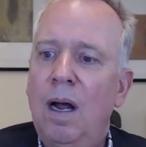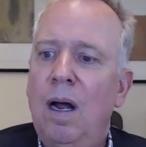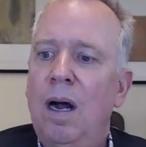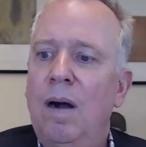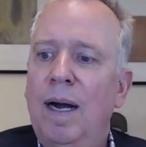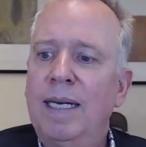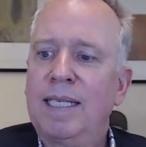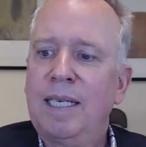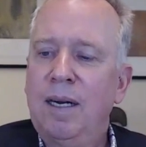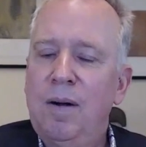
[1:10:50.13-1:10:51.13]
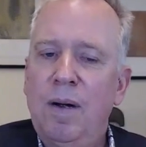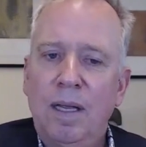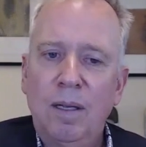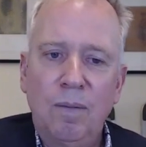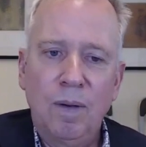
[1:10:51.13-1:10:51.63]
All right, so
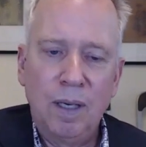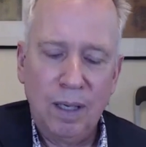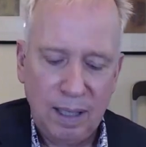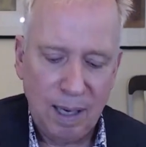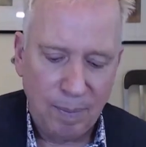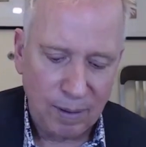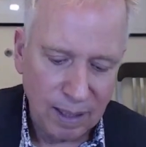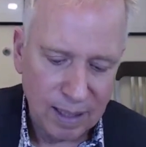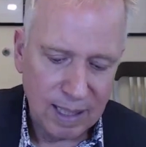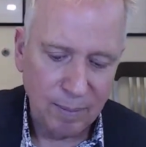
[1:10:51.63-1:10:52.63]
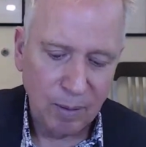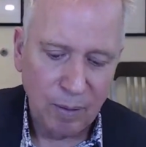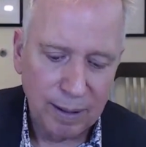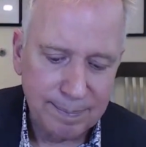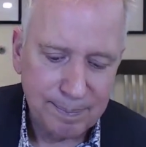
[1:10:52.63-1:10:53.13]
a couple of things. Number
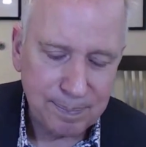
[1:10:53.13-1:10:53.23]
one,